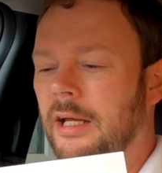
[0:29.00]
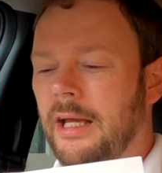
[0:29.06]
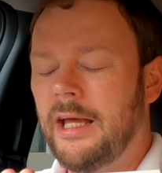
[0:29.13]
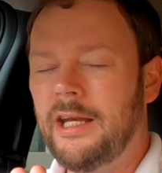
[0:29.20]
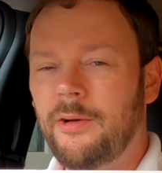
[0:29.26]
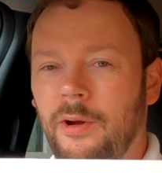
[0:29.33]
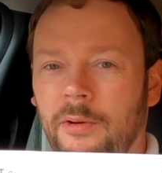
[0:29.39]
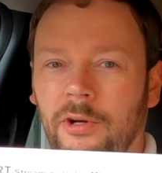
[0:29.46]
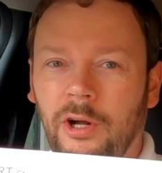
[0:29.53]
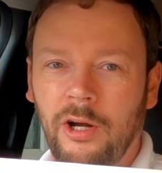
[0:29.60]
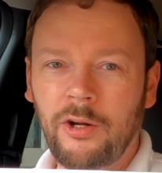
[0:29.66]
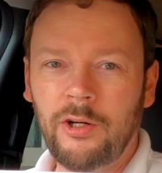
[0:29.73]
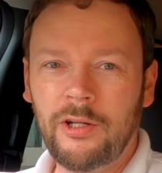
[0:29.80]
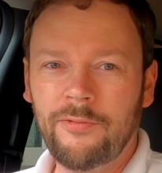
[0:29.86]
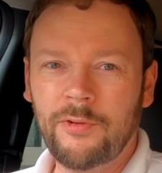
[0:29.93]
Anyway, not
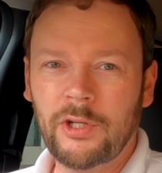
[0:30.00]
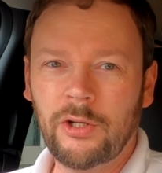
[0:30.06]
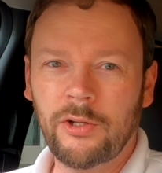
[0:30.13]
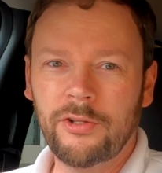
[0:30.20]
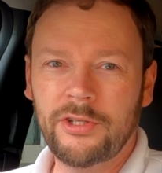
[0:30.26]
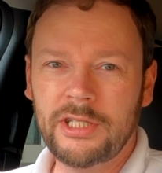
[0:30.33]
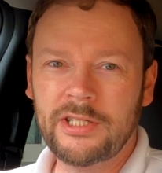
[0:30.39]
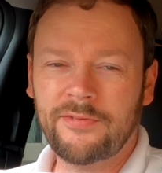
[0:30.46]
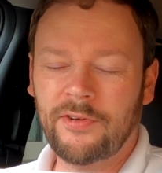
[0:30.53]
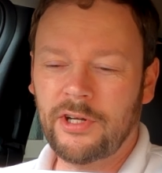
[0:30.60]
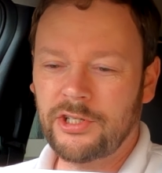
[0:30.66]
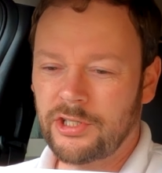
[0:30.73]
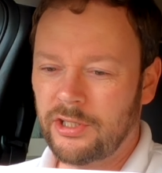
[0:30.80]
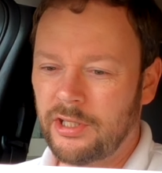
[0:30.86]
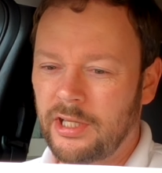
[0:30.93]
only have we got this
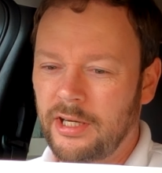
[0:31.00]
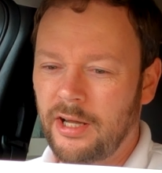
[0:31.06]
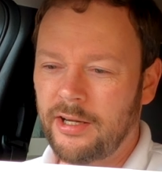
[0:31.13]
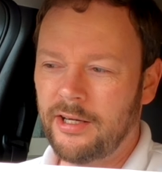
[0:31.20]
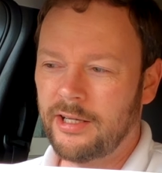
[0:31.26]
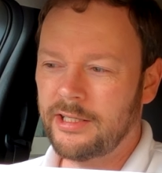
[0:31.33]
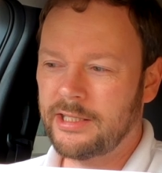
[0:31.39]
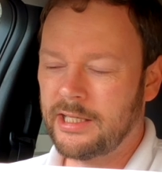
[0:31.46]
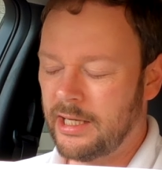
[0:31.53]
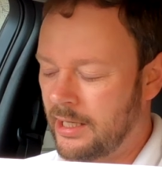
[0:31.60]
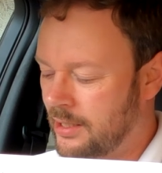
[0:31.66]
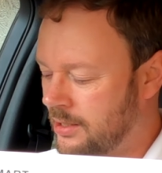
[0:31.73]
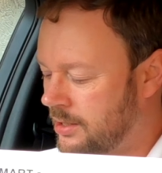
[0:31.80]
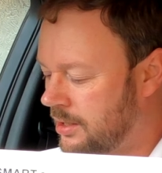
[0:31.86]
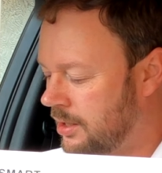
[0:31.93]
version, the
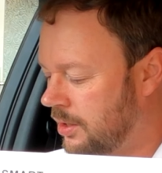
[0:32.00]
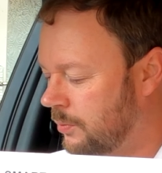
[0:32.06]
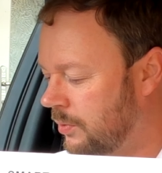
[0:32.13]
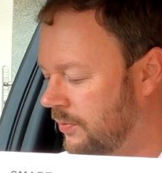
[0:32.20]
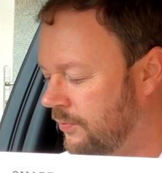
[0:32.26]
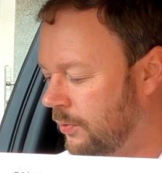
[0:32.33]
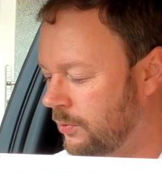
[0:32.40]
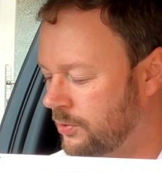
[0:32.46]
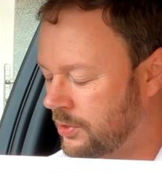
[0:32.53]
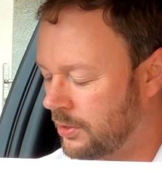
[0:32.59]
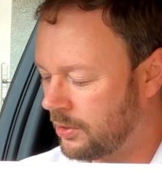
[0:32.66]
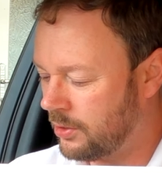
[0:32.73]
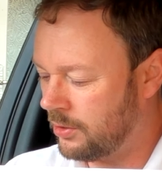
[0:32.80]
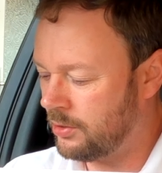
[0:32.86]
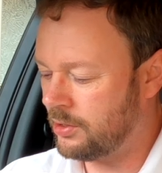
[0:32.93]
996, we've also
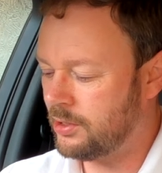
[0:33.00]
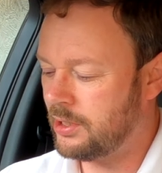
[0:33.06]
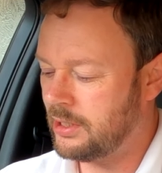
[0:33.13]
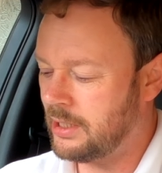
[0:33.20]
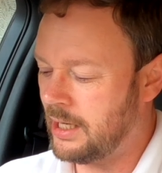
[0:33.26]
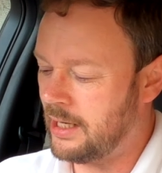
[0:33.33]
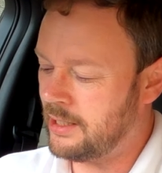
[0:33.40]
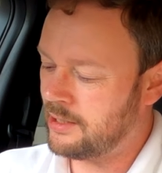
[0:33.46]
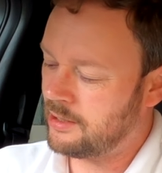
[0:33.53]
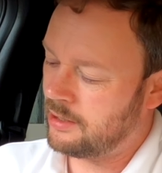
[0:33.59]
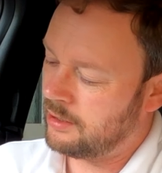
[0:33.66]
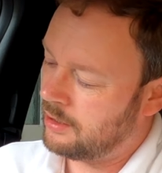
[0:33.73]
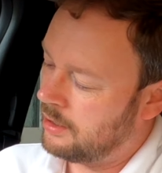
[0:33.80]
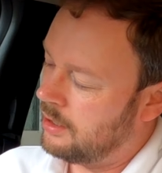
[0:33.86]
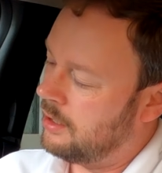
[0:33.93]
got to test
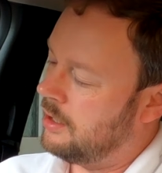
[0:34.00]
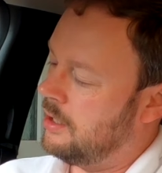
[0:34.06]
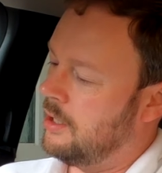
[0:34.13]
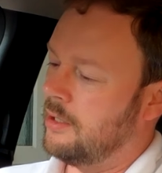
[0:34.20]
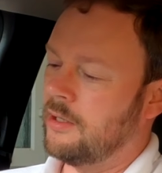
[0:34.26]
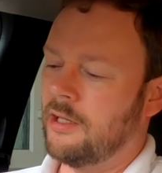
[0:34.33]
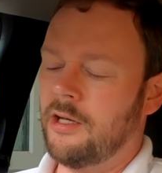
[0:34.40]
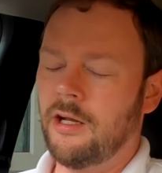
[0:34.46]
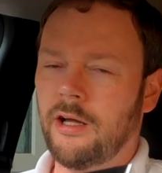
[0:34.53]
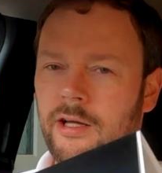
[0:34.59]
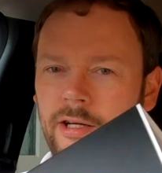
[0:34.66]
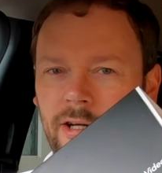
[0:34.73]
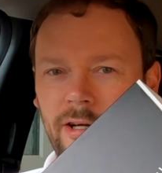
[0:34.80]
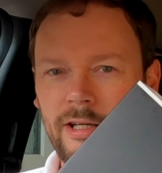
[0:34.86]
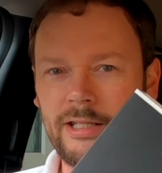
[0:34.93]
the
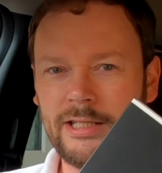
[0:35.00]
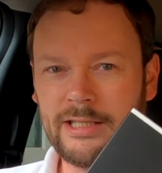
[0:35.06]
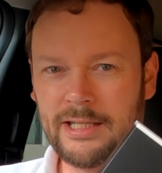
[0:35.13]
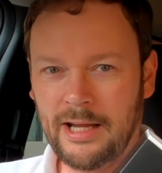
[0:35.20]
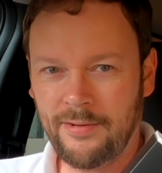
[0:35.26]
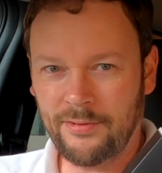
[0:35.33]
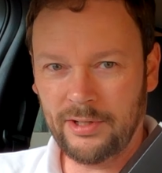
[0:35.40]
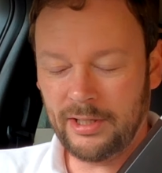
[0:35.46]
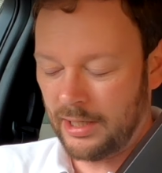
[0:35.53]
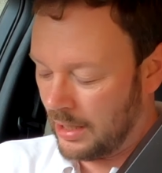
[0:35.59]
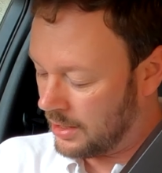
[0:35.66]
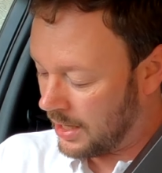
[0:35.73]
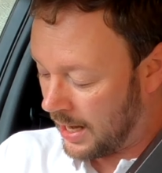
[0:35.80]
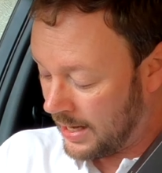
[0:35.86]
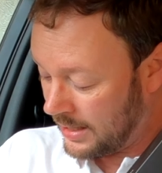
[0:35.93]
997,
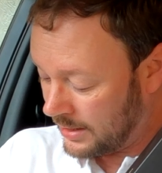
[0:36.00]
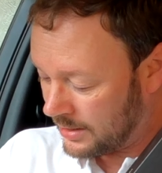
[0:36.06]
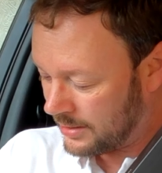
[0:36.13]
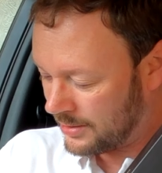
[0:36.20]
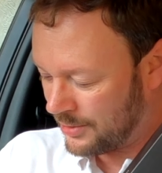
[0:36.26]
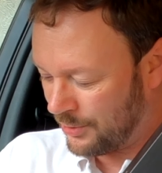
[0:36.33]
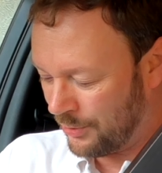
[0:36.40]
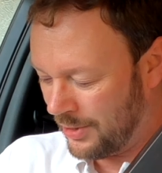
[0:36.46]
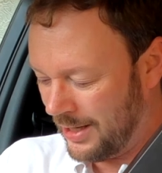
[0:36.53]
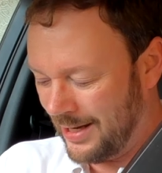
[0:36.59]
uh, 8, sorry,